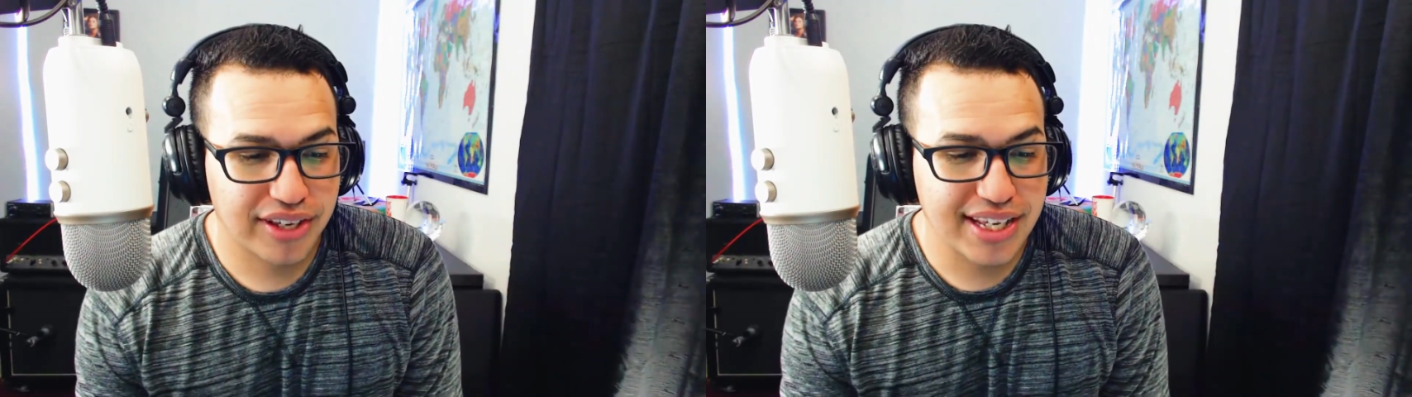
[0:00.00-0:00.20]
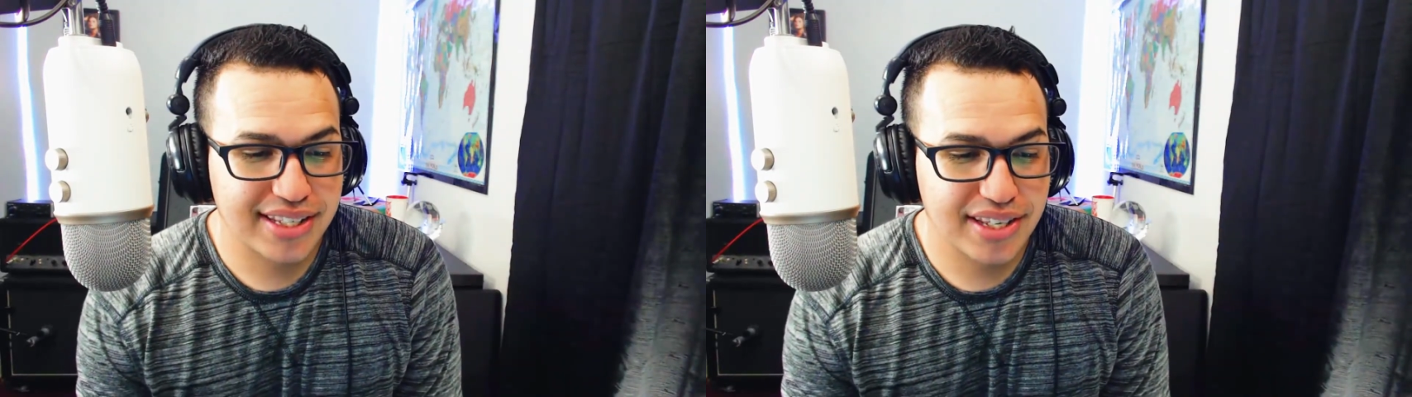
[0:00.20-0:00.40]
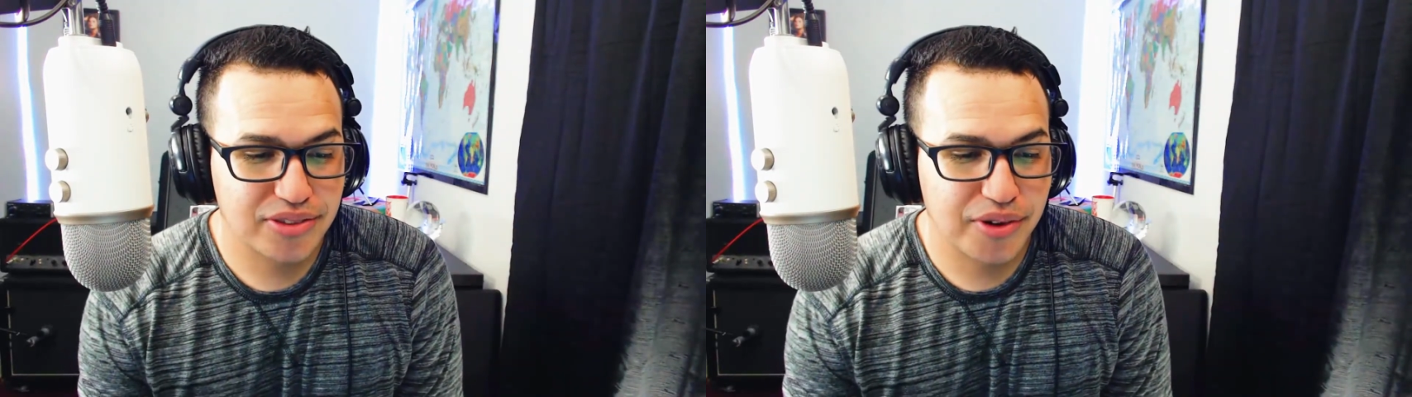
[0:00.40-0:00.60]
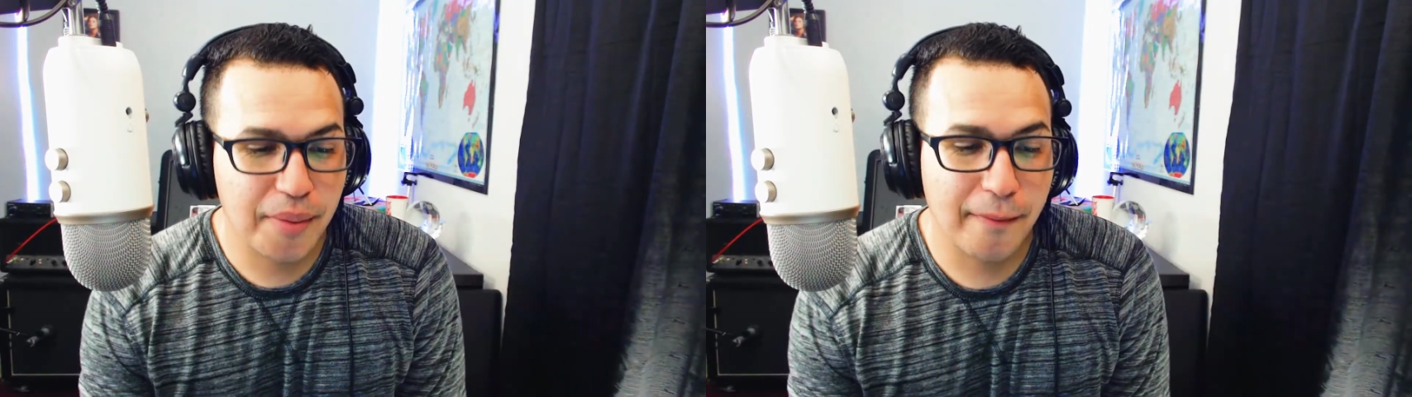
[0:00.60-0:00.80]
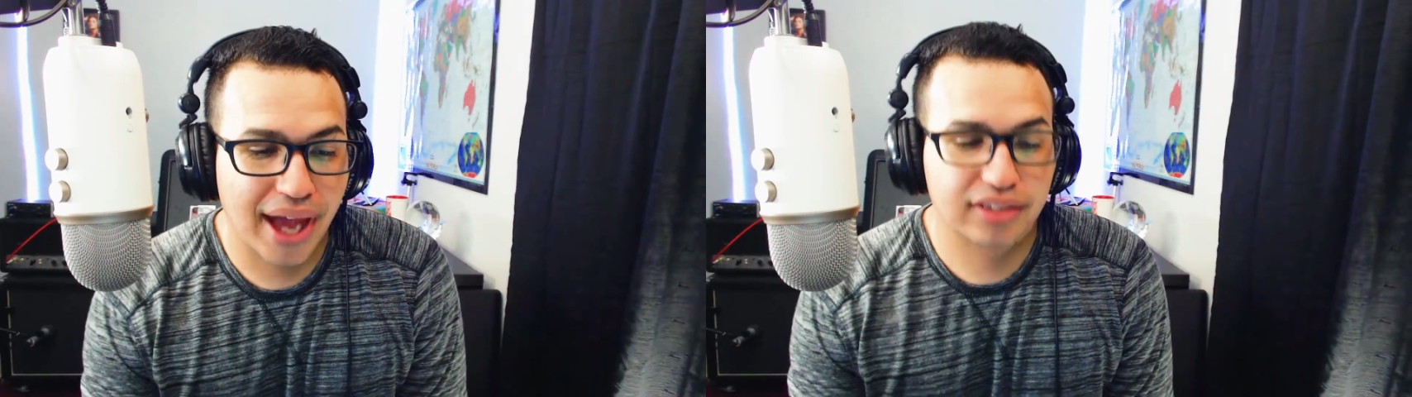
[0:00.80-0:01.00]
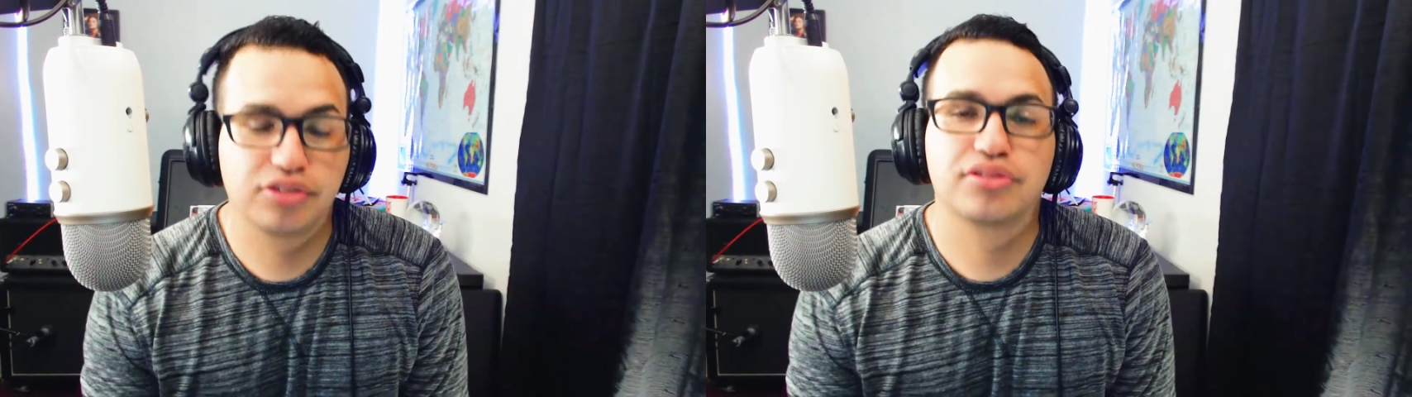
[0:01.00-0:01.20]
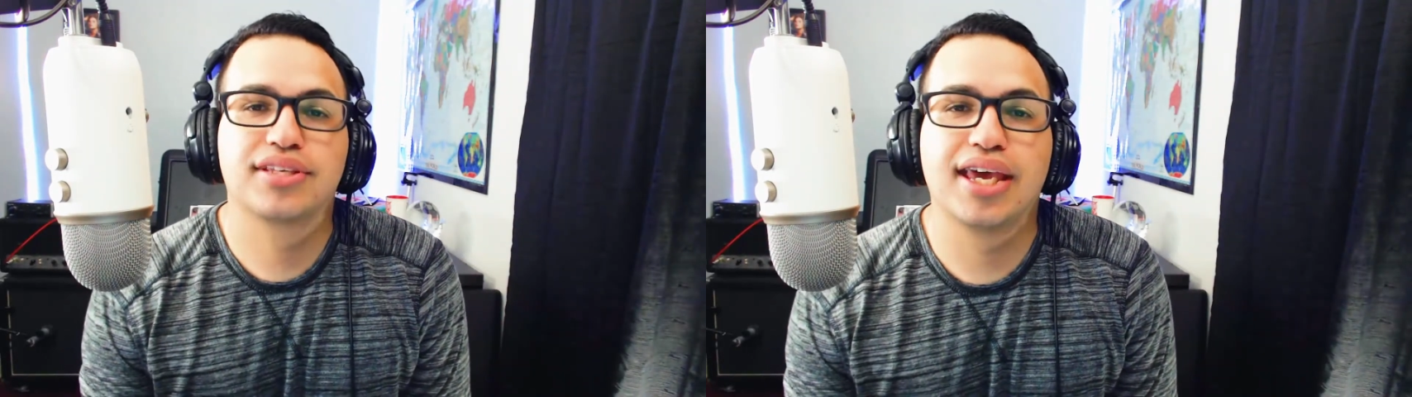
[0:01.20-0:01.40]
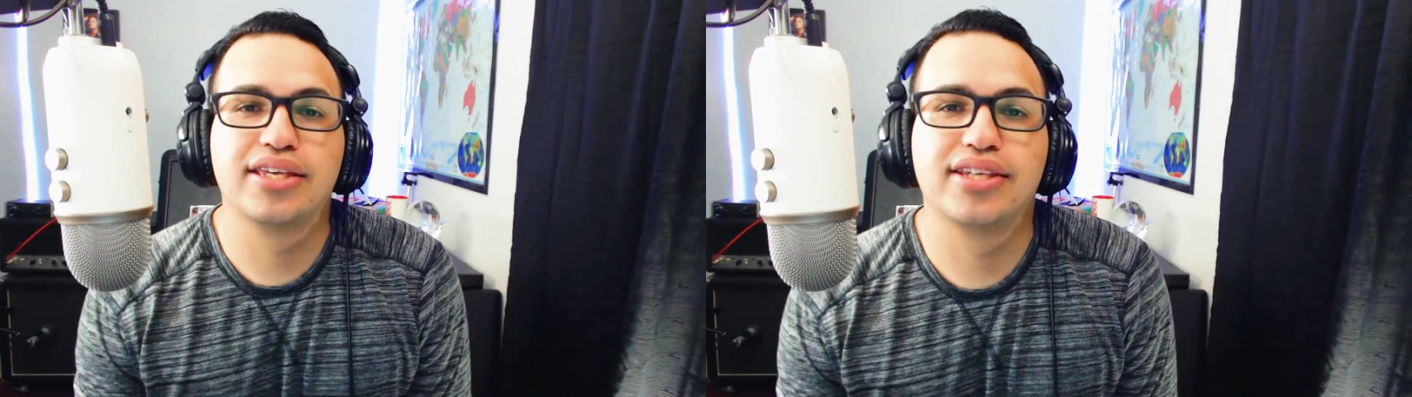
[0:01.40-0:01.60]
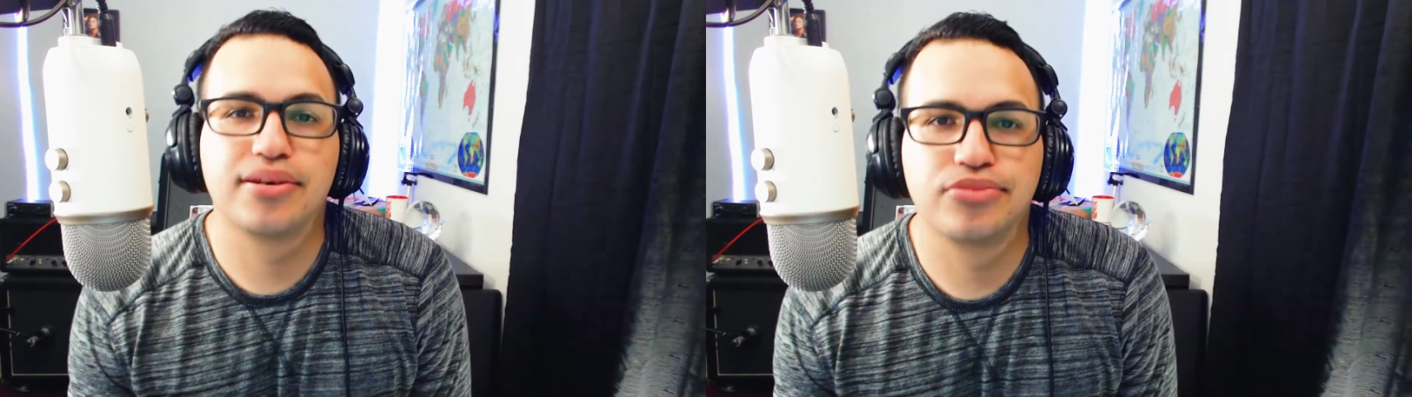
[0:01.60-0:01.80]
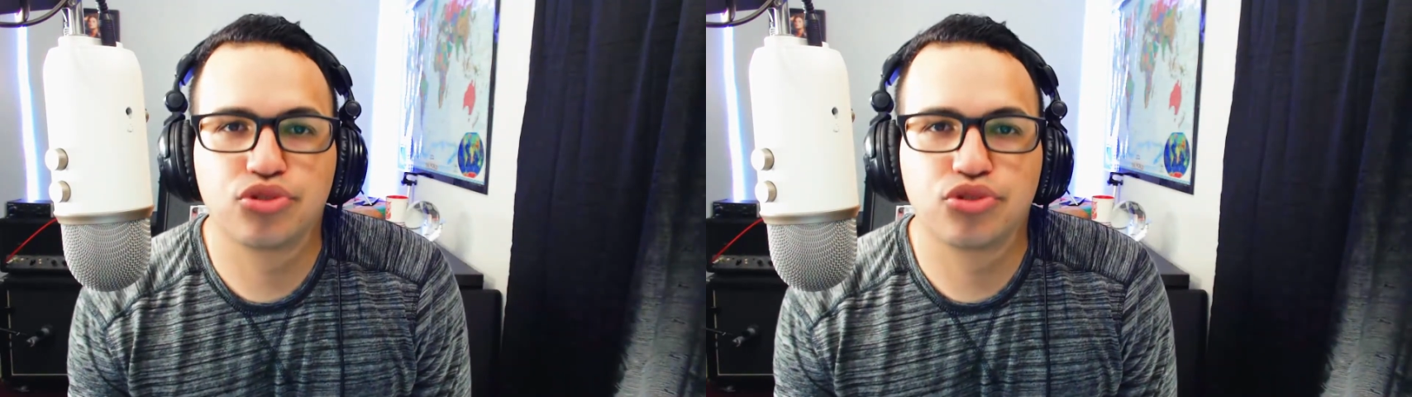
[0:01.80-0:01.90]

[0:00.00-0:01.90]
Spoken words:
EC3, Magnus, and James